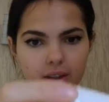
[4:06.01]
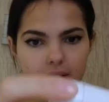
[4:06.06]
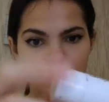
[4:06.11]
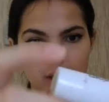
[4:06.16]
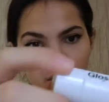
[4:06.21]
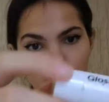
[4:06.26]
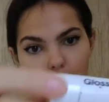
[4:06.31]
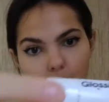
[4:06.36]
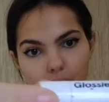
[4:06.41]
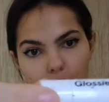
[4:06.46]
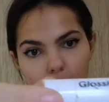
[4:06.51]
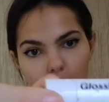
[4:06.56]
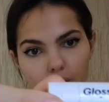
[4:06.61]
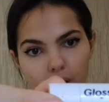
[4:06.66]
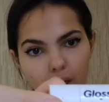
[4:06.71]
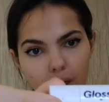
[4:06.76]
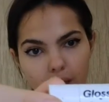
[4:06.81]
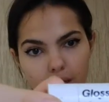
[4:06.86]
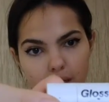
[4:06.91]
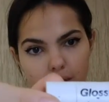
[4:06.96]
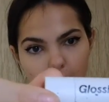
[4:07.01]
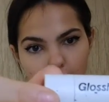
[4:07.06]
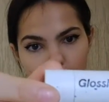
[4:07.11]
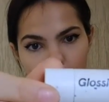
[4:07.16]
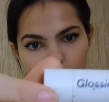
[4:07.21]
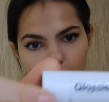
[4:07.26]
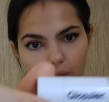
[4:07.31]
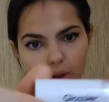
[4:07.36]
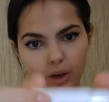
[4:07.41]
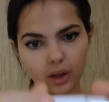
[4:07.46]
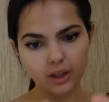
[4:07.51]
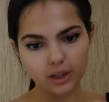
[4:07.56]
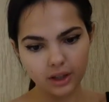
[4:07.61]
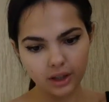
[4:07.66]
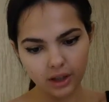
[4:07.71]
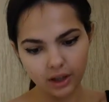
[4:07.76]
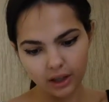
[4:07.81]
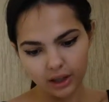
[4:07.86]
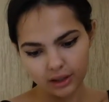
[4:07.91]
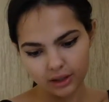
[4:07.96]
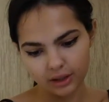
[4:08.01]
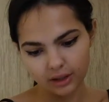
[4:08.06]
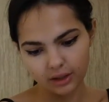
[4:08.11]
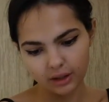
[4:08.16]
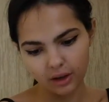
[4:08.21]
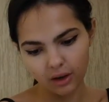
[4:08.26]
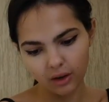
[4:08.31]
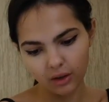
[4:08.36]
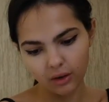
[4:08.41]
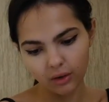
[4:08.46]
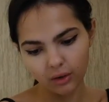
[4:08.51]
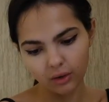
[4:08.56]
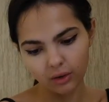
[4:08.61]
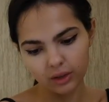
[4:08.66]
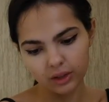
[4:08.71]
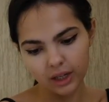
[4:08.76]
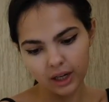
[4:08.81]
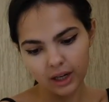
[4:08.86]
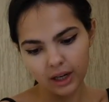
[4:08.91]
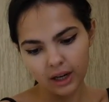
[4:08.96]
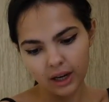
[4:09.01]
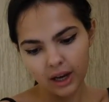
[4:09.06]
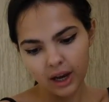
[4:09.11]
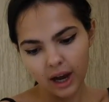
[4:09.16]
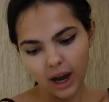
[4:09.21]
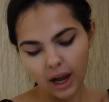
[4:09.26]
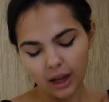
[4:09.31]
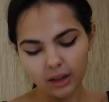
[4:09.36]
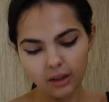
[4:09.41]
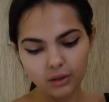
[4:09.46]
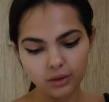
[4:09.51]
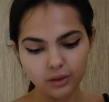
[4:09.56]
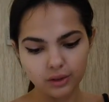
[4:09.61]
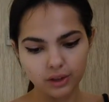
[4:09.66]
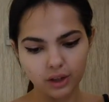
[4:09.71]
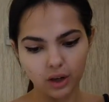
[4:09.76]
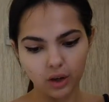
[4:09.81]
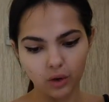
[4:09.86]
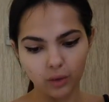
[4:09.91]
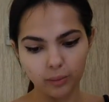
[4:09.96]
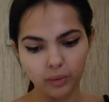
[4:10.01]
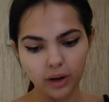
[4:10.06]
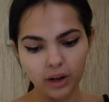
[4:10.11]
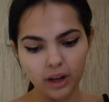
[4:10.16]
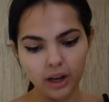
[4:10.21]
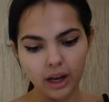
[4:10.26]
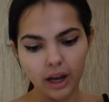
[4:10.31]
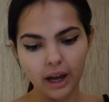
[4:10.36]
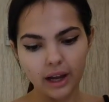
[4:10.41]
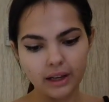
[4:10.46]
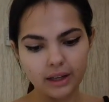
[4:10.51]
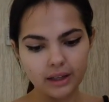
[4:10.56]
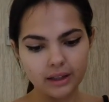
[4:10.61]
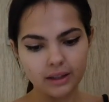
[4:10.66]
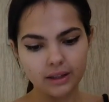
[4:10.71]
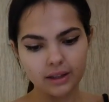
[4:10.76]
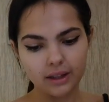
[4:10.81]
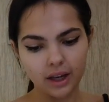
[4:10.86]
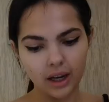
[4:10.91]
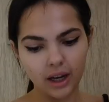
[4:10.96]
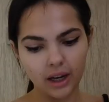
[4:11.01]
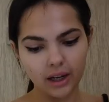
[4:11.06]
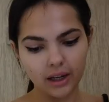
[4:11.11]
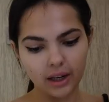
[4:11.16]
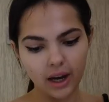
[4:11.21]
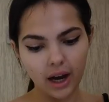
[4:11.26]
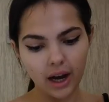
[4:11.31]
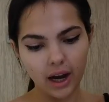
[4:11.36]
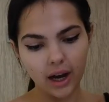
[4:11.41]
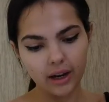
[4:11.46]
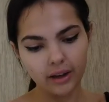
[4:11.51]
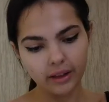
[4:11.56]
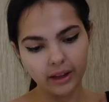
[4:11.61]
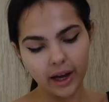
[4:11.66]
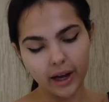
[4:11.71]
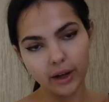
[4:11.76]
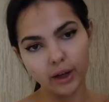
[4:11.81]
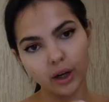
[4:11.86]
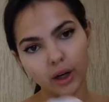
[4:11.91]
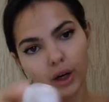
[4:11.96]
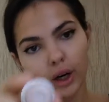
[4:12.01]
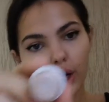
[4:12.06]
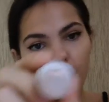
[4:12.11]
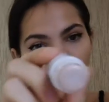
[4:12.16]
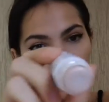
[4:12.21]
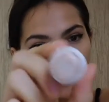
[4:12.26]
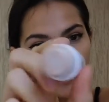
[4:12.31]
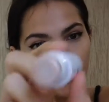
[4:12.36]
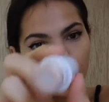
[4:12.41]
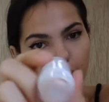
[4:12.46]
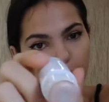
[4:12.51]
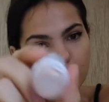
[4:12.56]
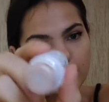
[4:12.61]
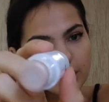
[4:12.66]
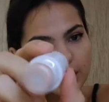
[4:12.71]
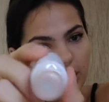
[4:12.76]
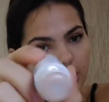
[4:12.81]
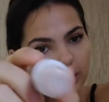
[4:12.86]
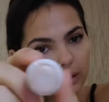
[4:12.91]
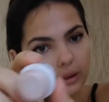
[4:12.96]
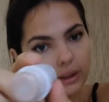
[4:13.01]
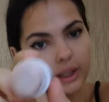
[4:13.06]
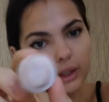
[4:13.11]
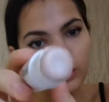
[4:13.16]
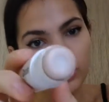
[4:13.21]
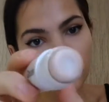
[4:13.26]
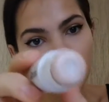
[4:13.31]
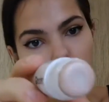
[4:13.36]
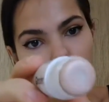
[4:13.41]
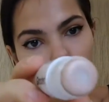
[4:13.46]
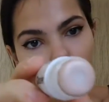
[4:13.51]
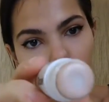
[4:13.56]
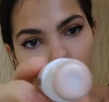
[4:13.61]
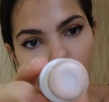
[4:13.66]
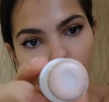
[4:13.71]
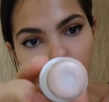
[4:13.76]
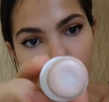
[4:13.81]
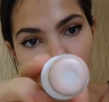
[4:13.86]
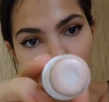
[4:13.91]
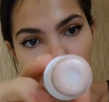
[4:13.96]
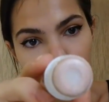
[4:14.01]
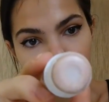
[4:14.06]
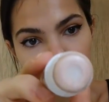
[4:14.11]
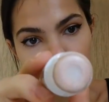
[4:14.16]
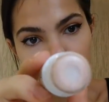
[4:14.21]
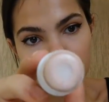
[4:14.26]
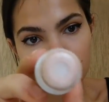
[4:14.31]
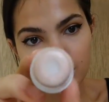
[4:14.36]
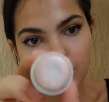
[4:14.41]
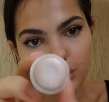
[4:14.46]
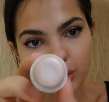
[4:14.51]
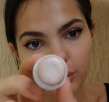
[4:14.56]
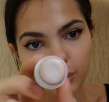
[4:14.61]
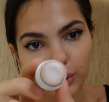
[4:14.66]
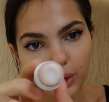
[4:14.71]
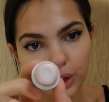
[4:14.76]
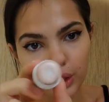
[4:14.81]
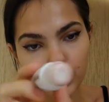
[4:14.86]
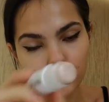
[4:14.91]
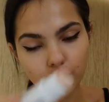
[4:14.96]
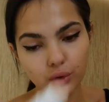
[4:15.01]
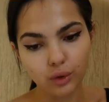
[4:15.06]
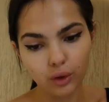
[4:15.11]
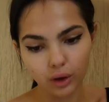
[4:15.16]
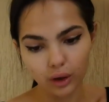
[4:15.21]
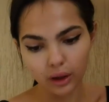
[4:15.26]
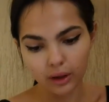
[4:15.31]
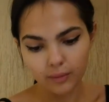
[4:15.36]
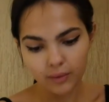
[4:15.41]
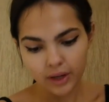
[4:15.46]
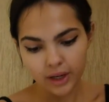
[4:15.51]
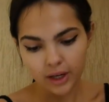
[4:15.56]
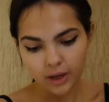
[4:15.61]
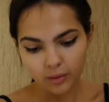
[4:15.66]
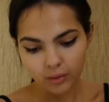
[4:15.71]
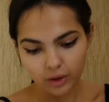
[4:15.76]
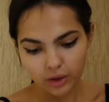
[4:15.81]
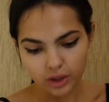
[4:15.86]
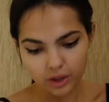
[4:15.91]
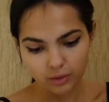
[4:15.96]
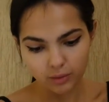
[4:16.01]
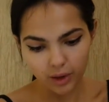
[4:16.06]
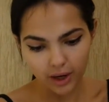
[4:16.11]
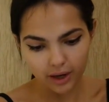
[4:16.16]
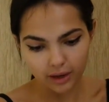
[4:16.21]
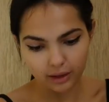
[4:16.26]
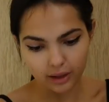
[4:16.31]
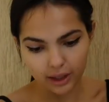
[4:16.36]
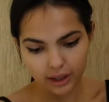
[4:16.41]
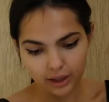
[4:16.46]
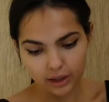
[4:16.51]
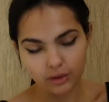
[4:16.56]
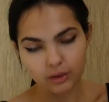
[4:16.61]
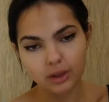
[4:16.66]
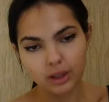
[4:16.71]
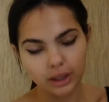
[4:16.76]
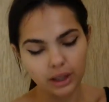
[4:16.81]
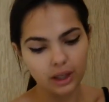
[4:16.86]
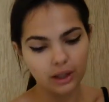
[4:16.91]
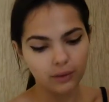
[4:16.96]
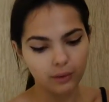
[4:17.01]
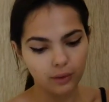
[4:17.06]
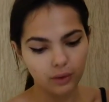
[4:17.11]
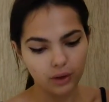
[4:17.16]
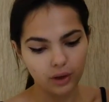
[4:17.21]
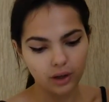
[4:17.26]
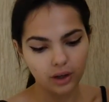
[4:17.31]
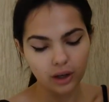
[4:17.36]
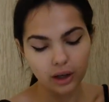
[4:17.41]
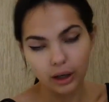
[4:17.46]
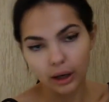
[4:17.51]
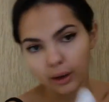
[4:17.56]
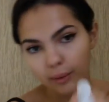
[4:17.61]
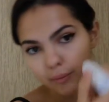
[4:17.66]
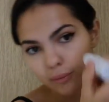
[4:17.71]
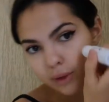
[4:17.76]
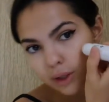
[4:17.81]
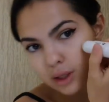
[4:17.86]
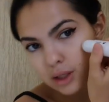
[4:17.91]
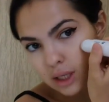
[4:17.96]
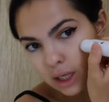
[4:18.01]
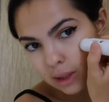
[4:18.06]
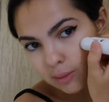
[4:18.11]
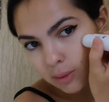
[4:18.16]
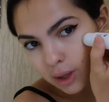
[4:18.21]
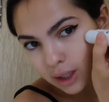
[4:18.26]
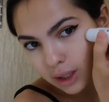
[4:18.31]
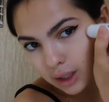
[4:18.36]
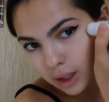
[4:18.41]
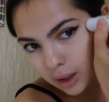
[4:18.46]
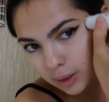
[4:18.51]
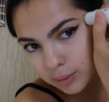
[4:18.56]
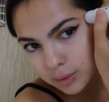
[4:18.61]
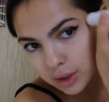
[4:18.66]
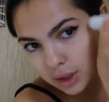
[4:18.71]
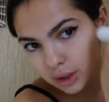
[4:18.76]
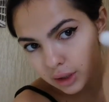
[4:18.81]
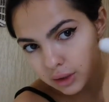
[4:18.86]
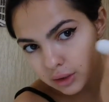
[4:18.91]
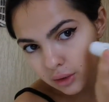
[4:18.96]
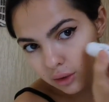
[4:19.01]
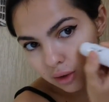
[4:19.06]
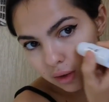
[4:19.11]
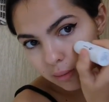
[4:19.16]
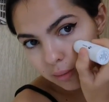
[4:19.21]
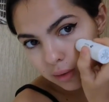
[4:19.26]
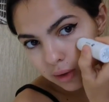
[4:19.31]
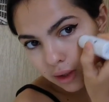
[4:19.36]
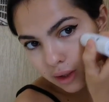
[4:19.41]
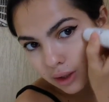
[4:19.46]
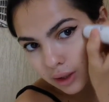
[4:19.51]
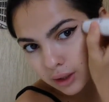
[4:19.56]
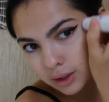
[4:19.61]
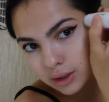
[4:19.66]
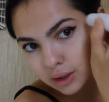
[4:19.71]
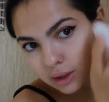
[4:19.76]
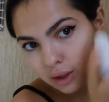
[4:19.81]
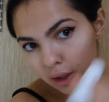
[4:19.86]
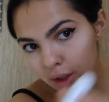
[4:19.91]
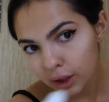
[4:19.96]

stick here, it's from Glossier, it's called Hollow and it's a highlighter but it's liquid and it's super neutral which is why I like using it for um, day makeups. So i light. apply it